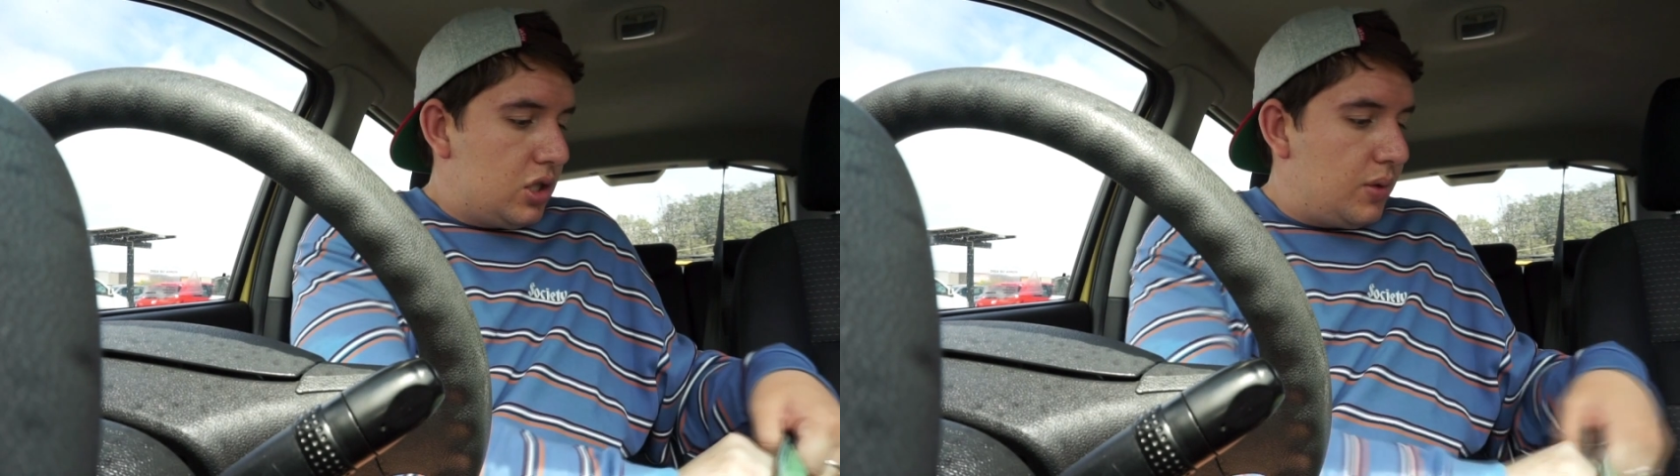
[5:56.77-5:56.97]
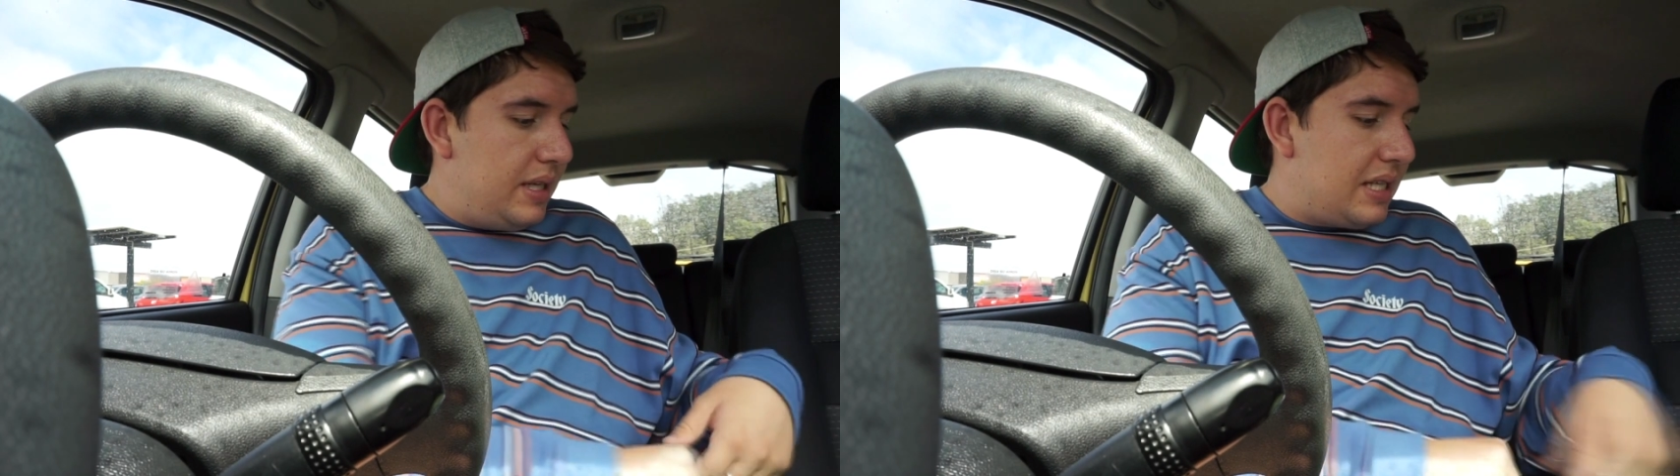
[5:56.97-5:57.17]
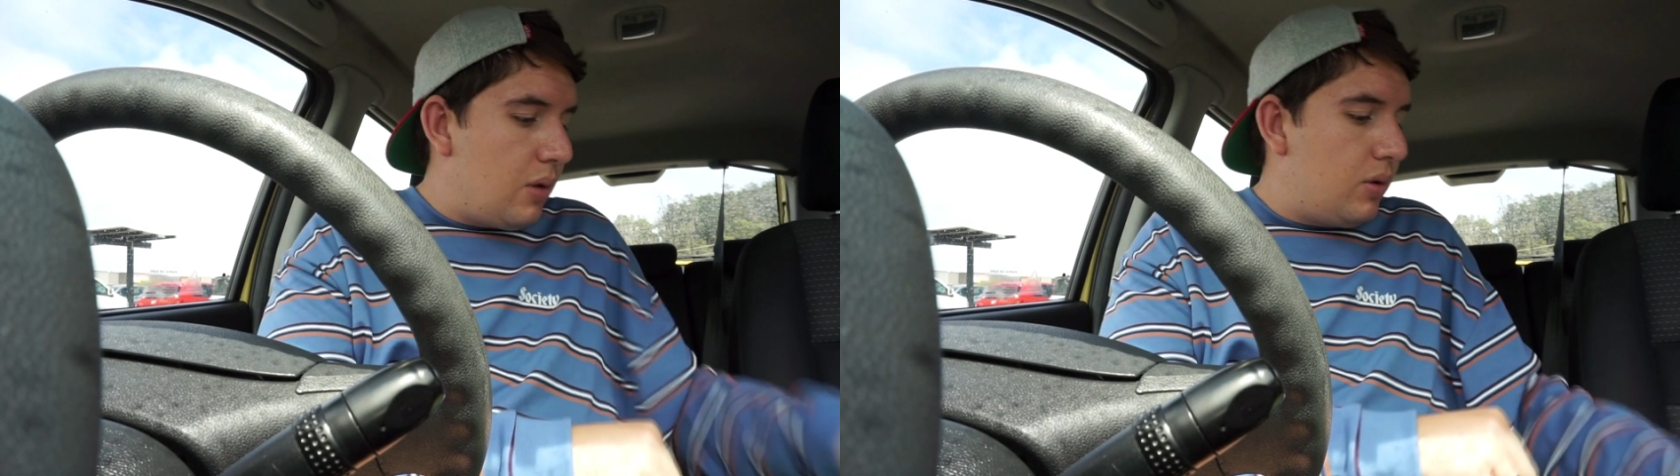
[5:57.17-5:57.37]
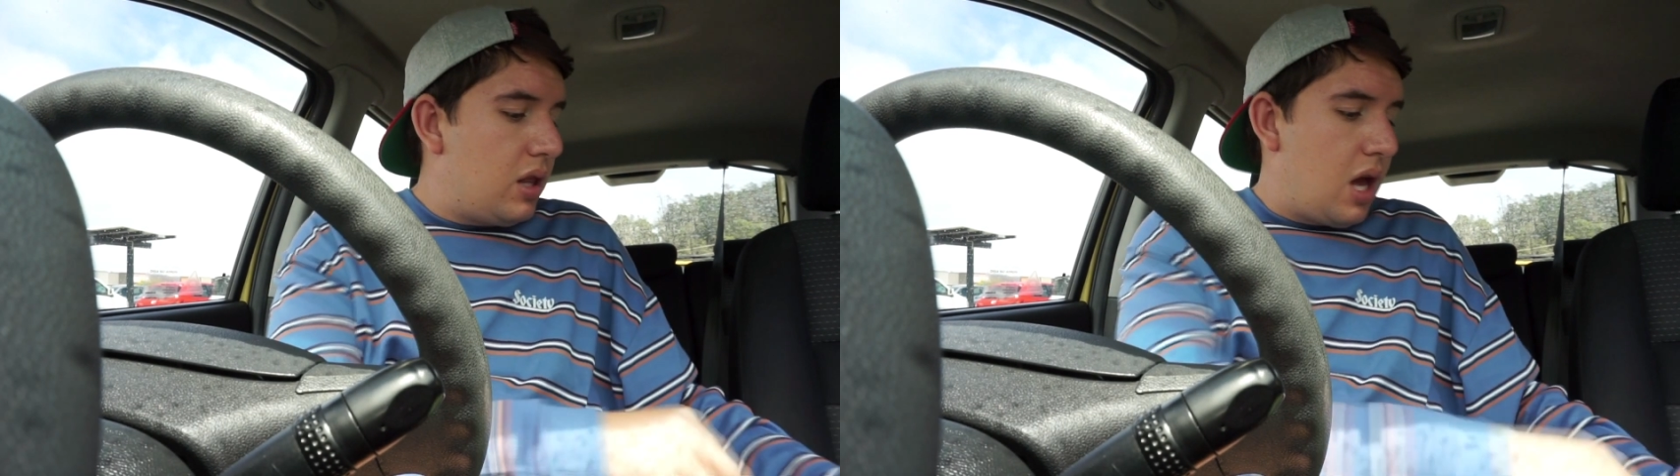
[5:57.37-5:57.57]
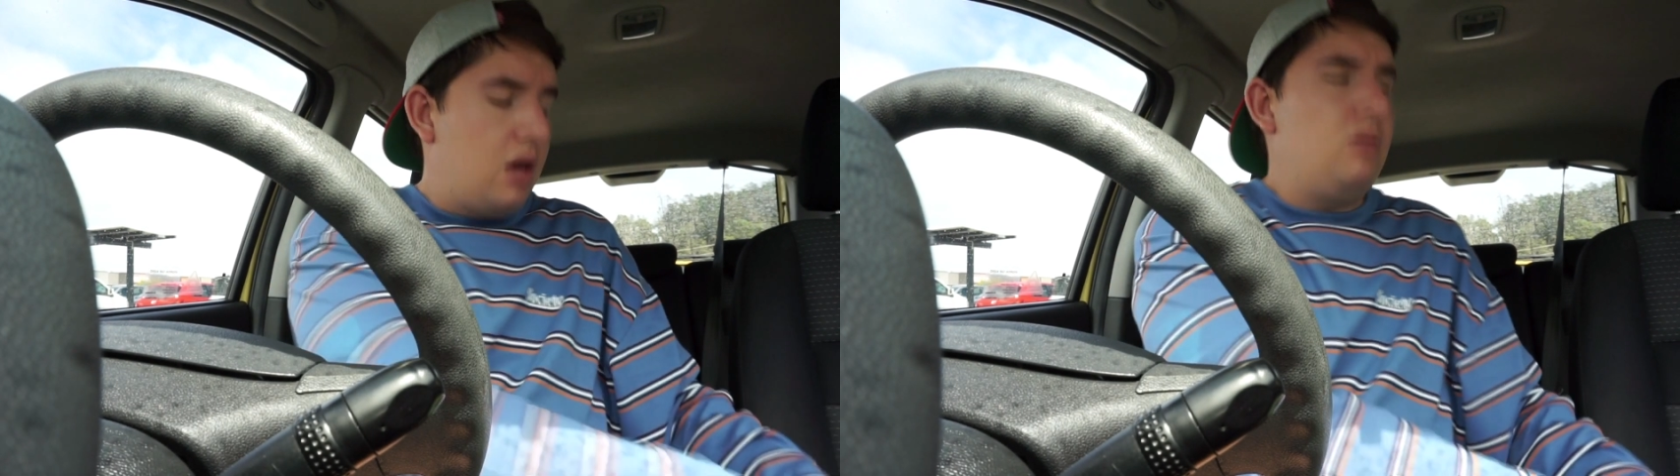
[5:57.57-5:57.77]
So I need to get one
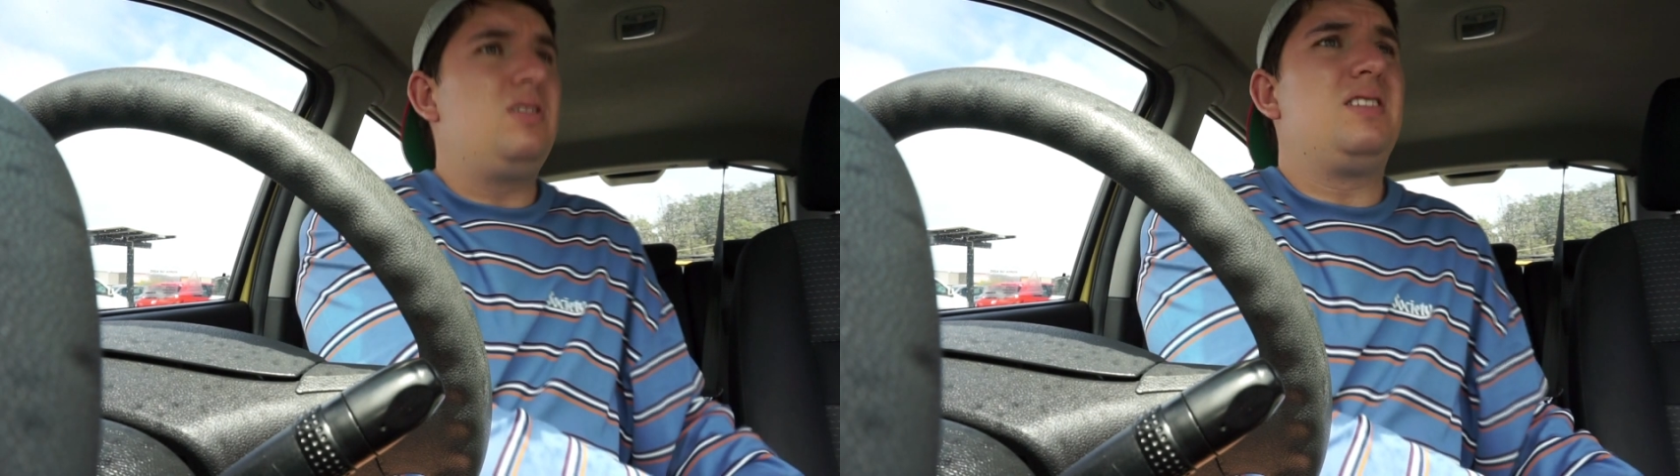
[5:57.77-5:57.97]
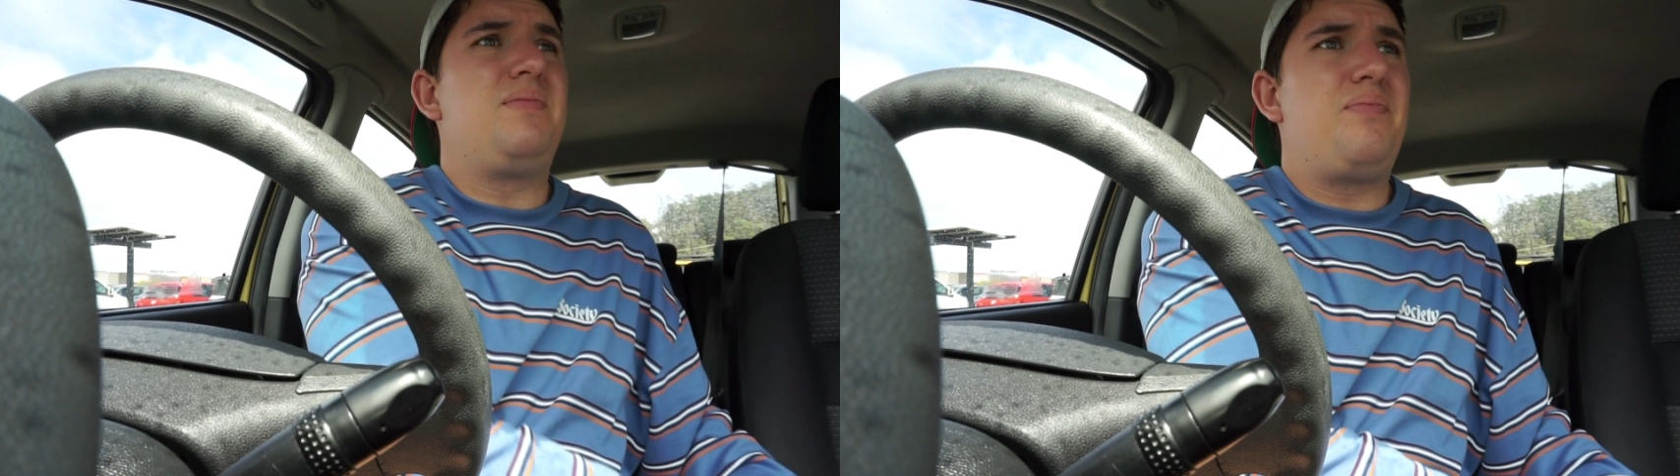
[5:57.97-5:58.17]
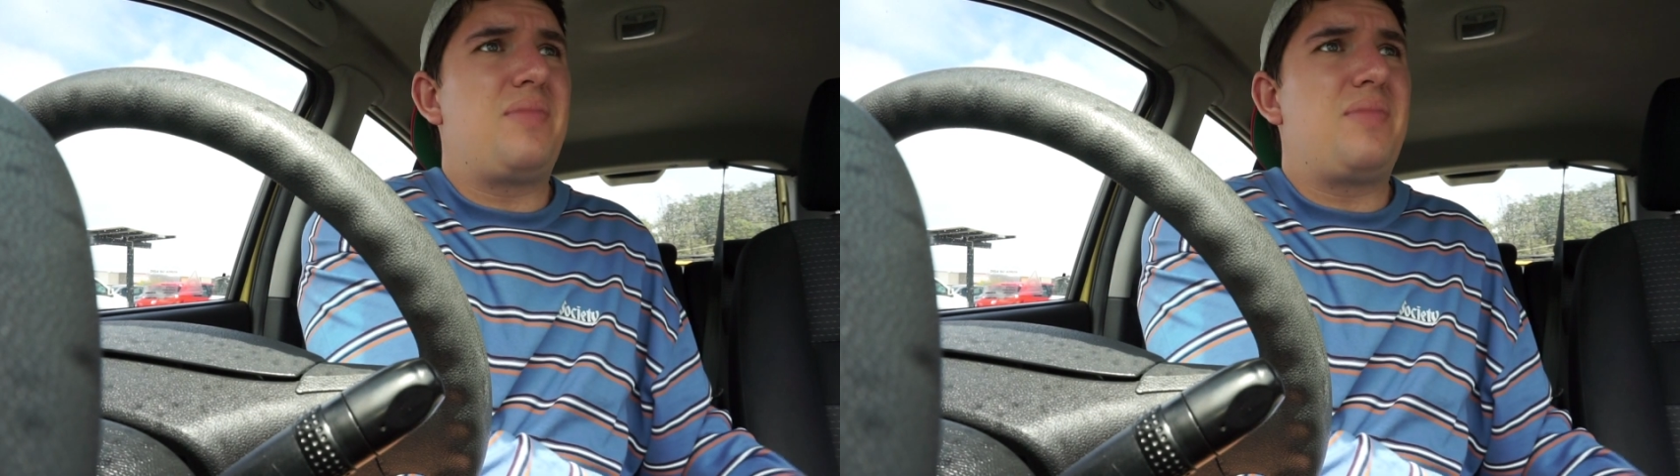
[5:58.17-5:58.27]
of those.